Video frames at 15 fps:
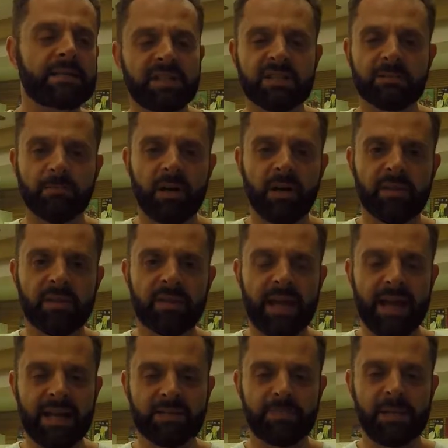6 months, it
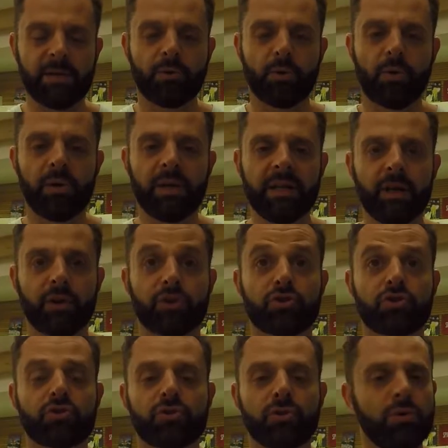has been growing
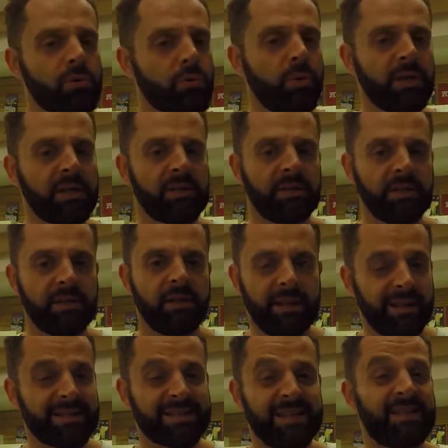so quickly, and
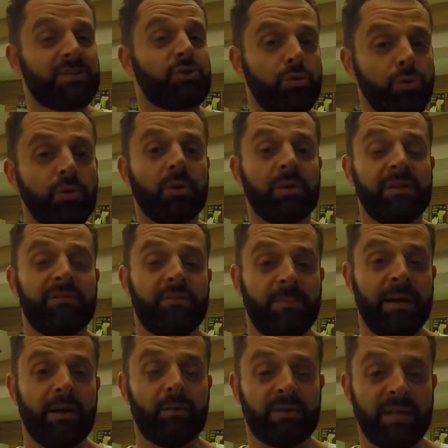like I said, it's too quickly for
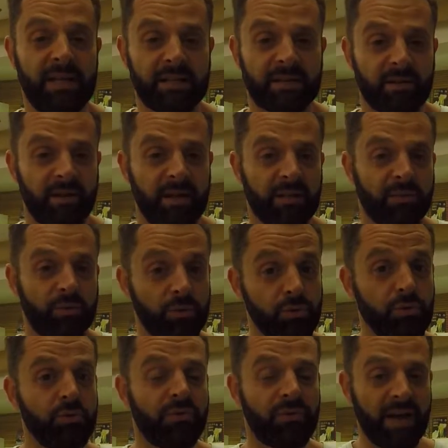my own taste, all right?
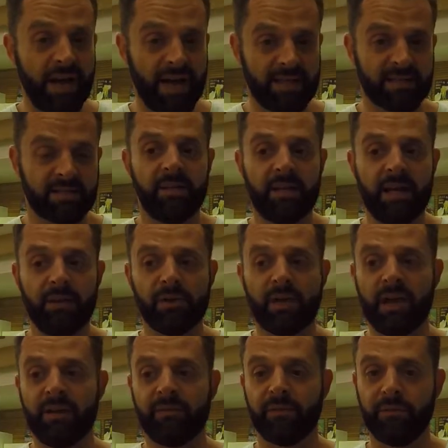Too fast. Now you
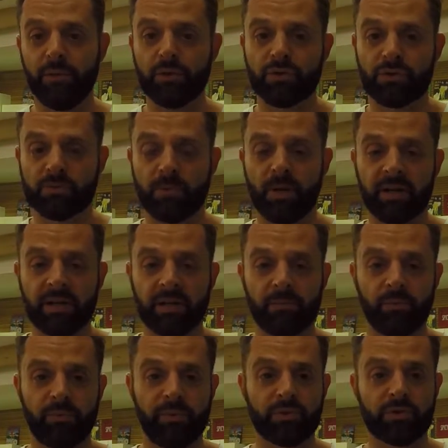have the futures market.
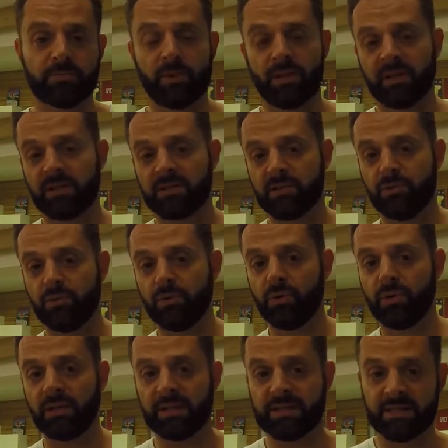The futures market's in New
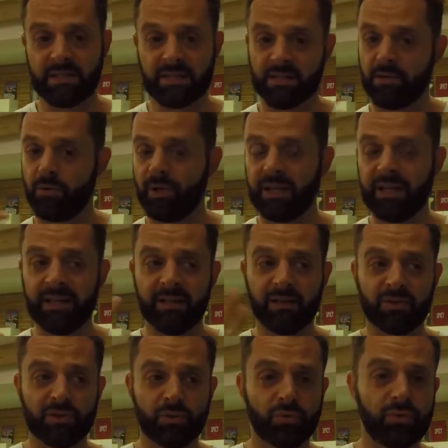York, it's going in
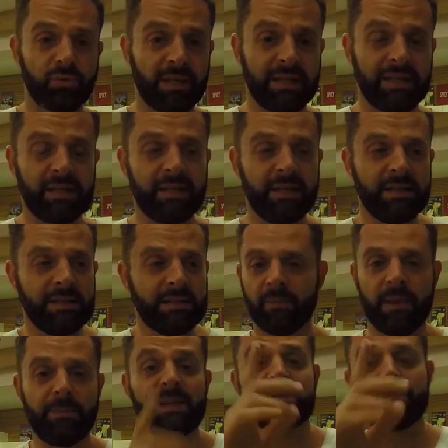soon, and
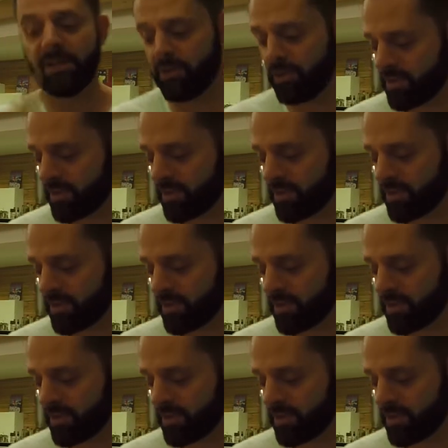let me explain to you